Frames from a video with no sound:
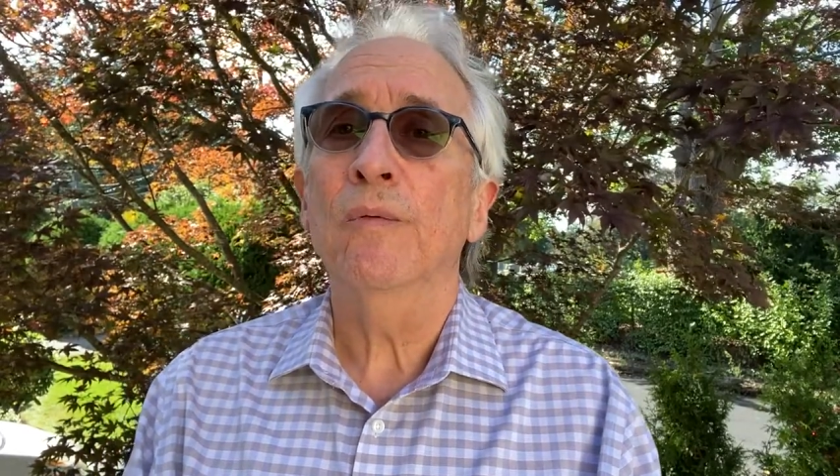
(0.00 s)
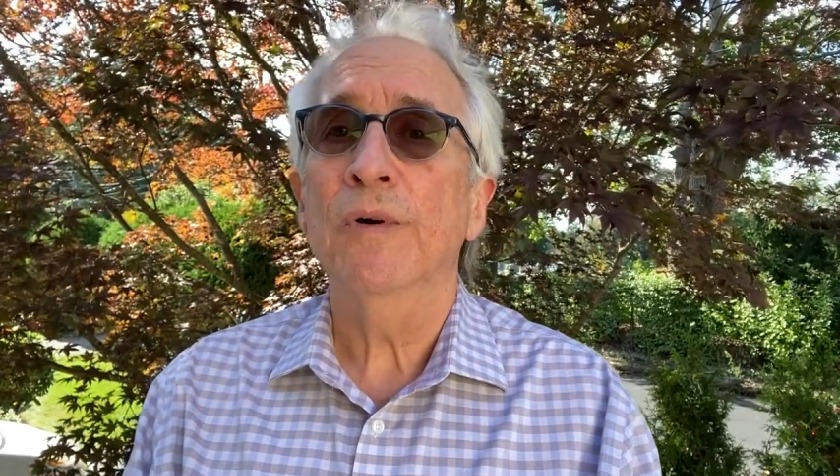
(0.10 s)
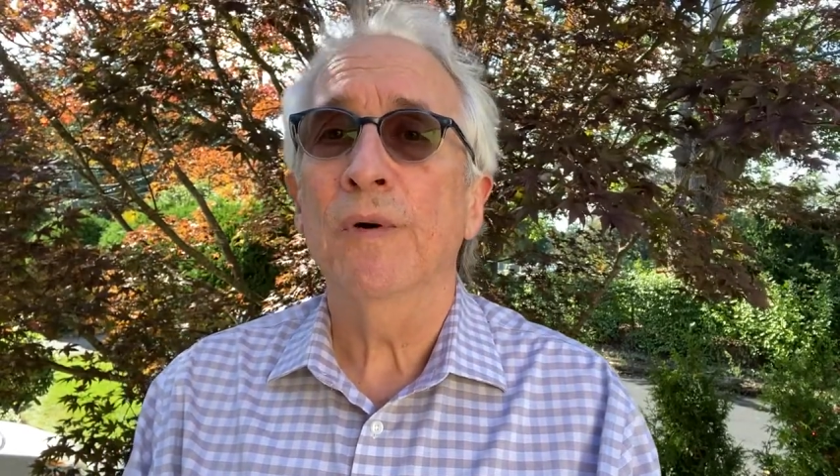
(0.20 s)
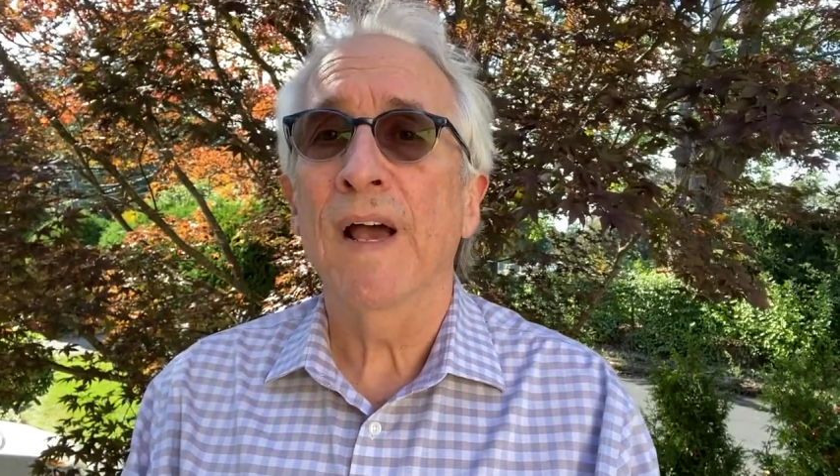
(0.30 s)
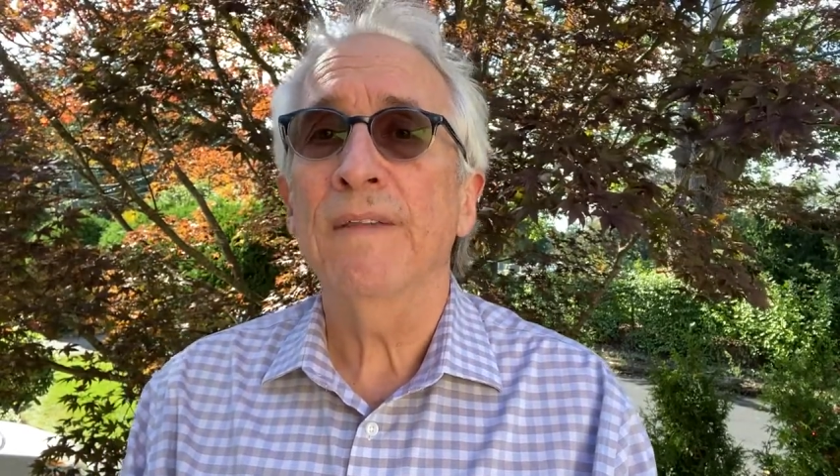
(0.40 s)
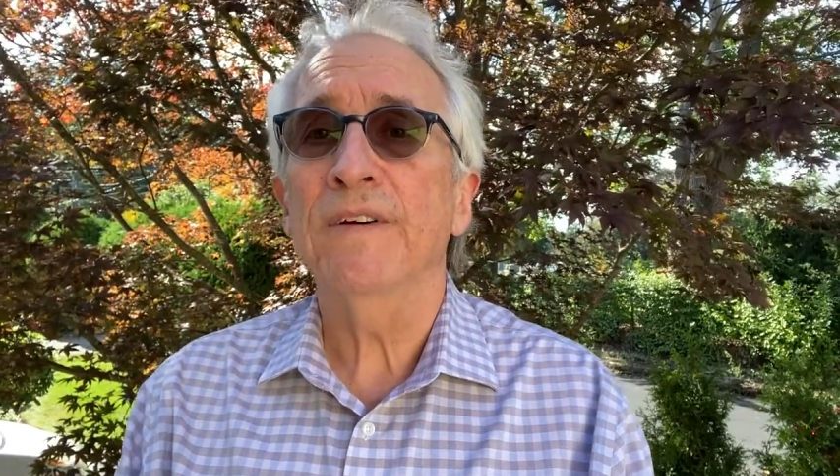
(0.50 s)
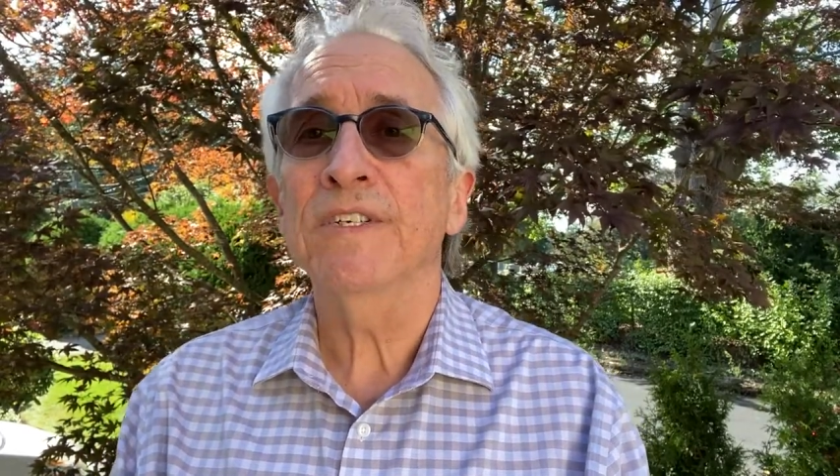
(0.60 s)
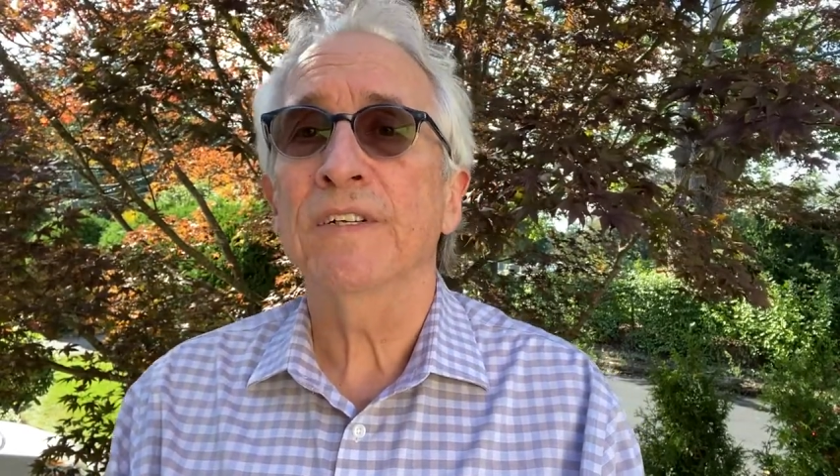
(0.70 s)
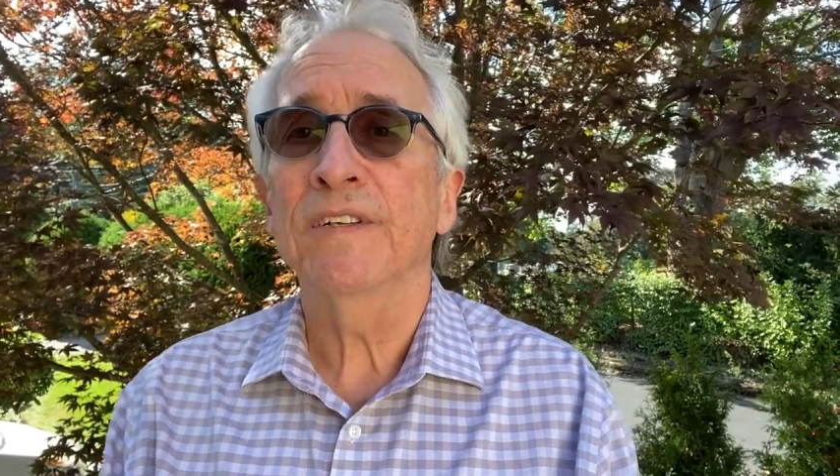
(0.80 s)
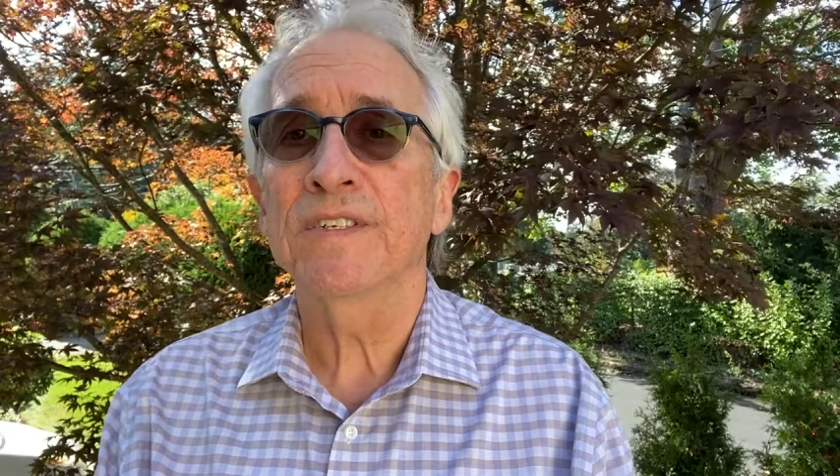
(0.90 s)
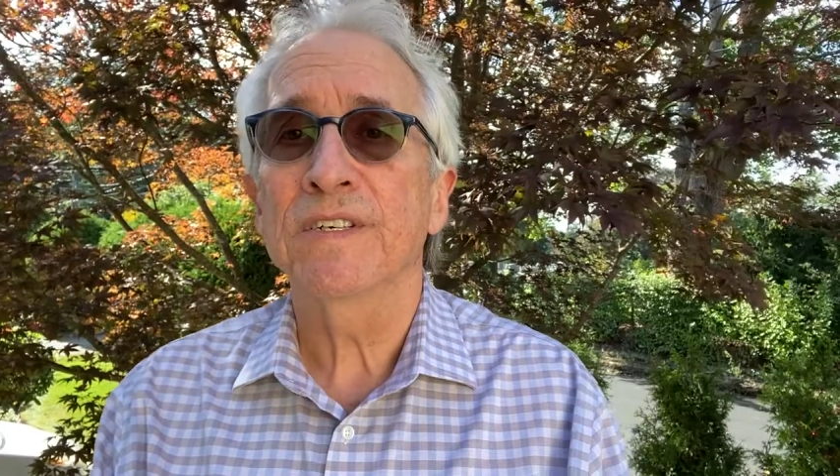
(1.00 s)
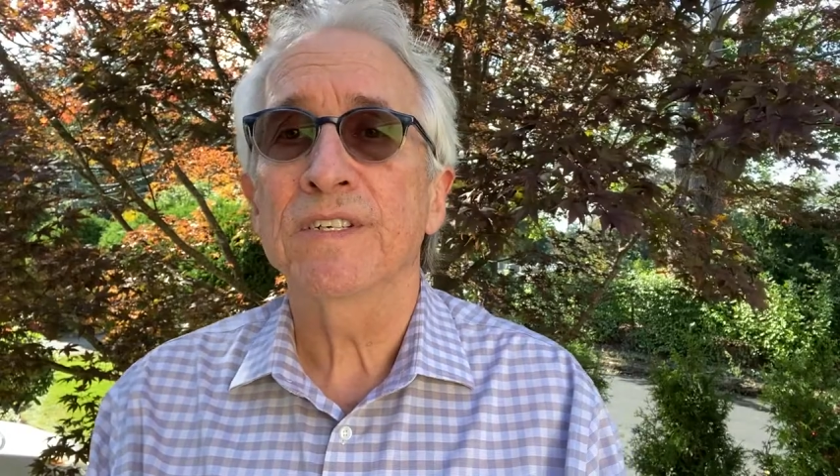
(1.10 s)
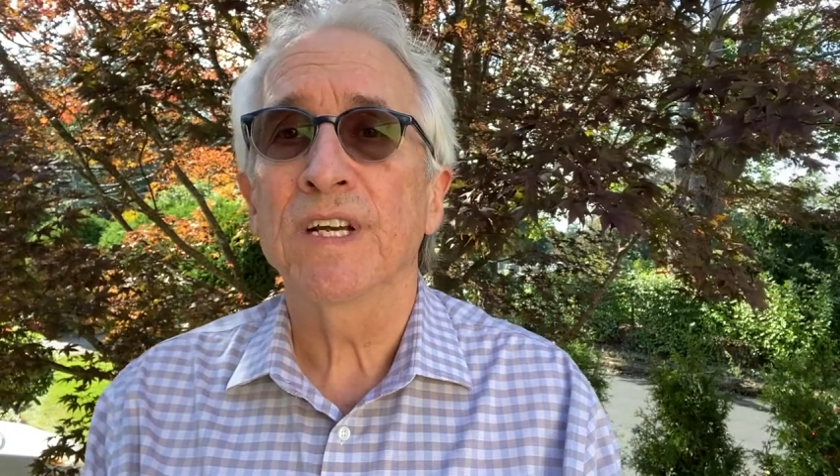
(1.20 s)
would rather solicit